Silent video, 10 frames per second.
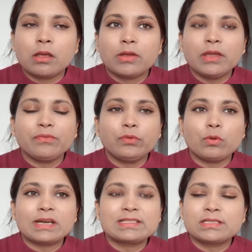If you
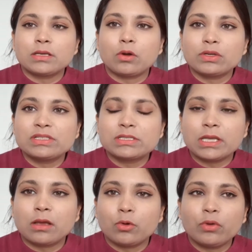are on
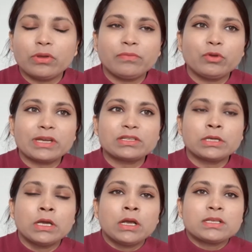if you are
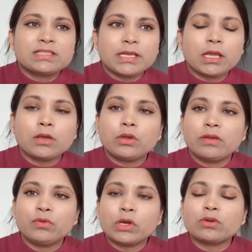sick,
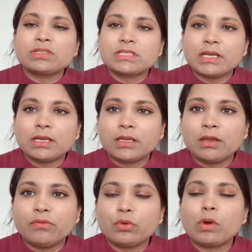if you are on sick
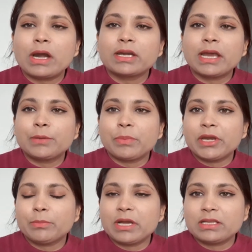leave, you are get
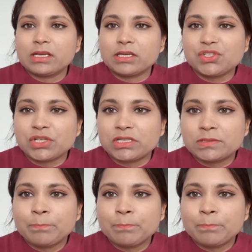paid by the NHS,